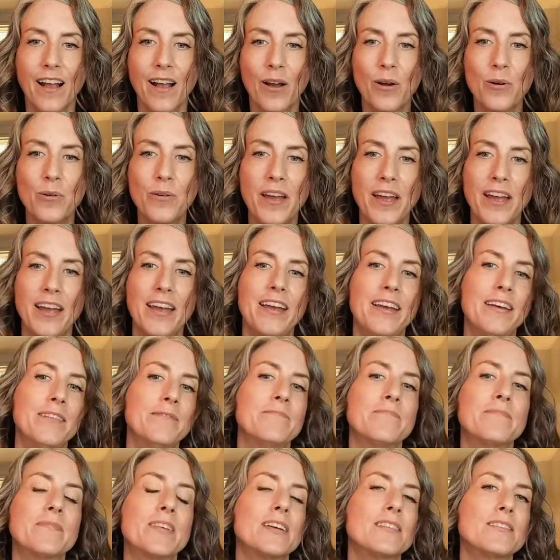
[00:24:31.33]
Okay,
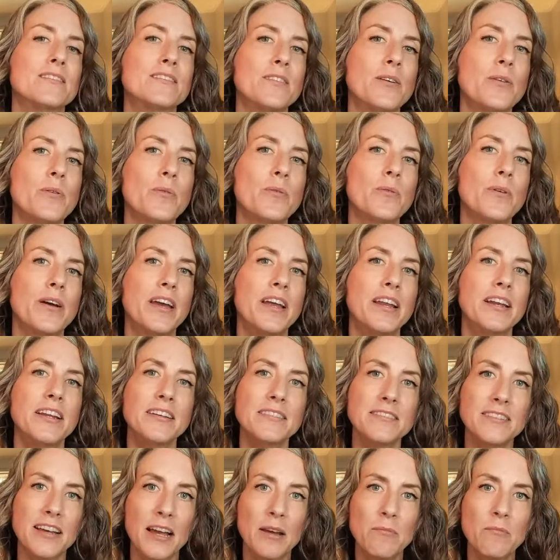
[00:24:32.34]
so
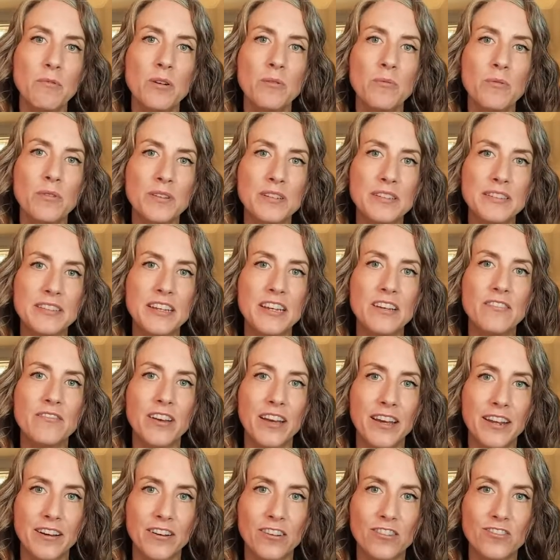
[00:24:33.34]
anytime we receive
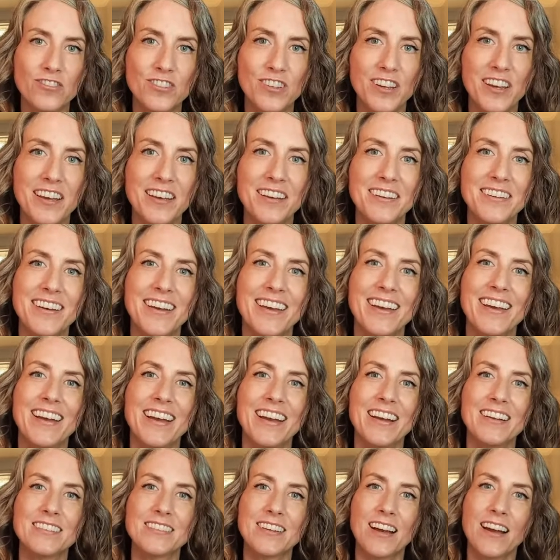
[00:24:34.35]
energy,
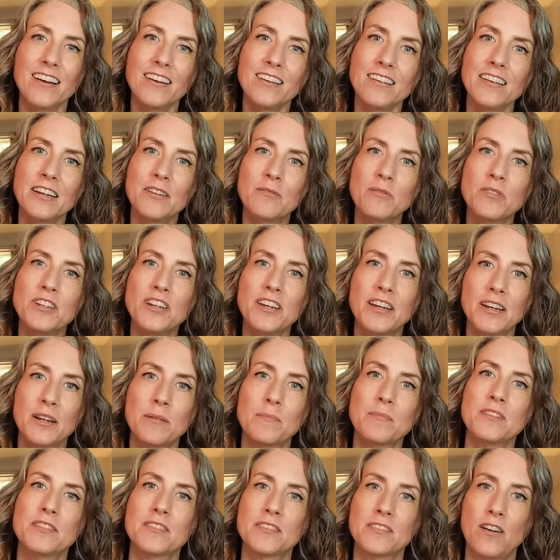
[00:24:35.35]
it's kind of like when you get a
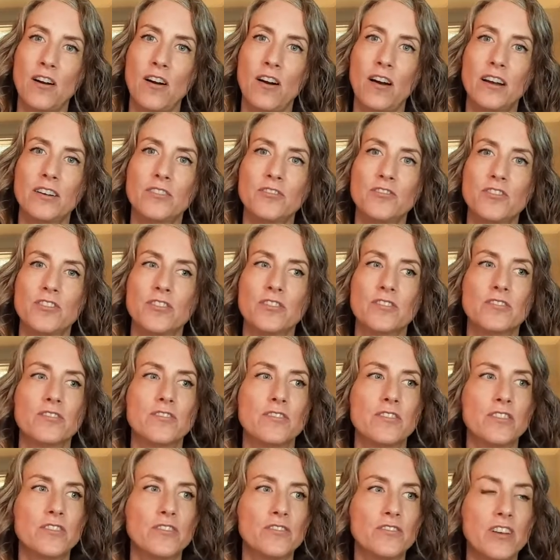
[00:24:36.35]
massage.
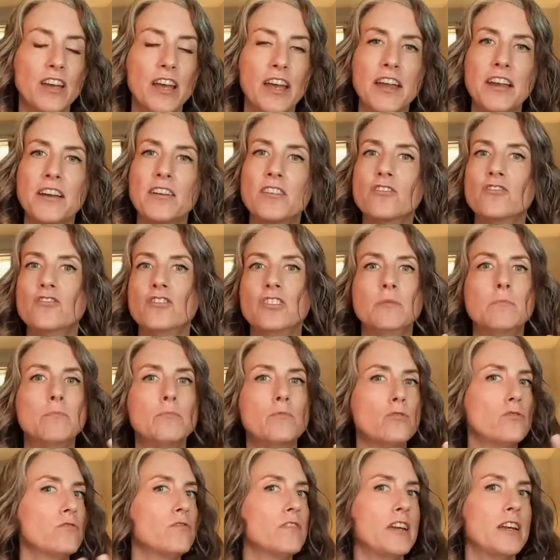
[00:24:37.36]
There's energy
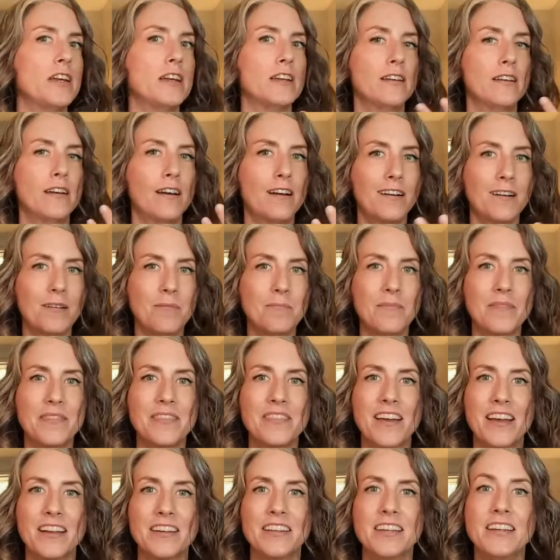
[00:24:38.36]
moving
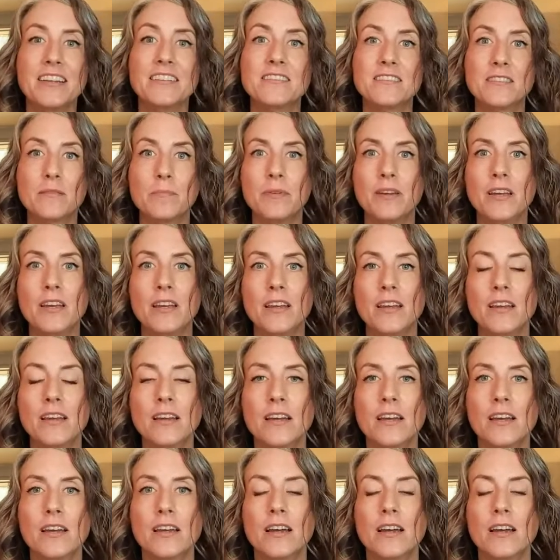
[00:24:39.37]
that needs to be.